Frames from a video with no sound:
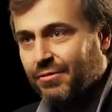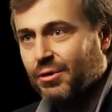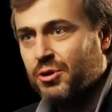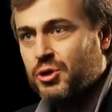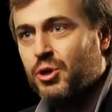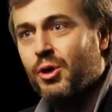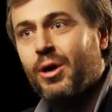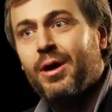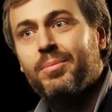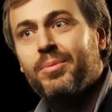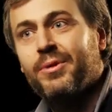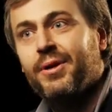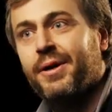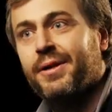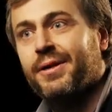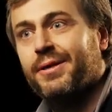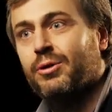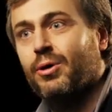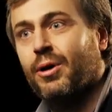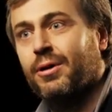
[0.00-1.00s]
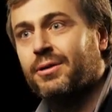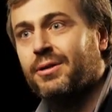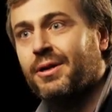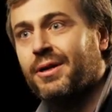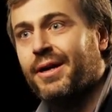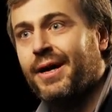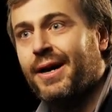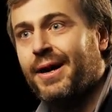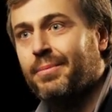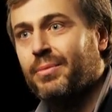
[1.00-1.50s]
For sure, I'm not a
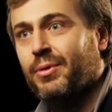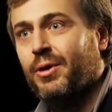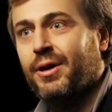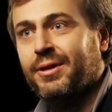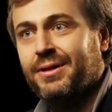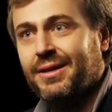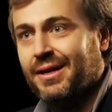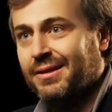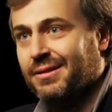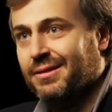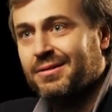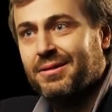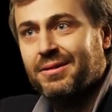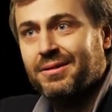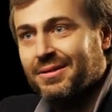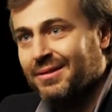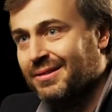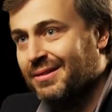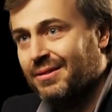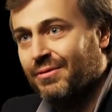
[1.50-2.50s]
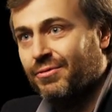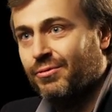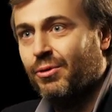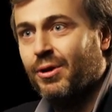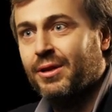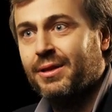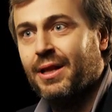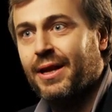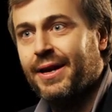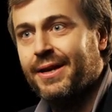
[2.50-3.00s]
doctor. I'm not at the
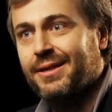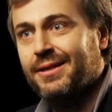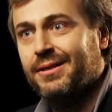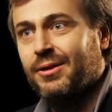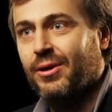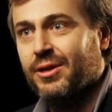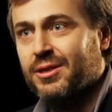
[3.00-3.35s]
front line in the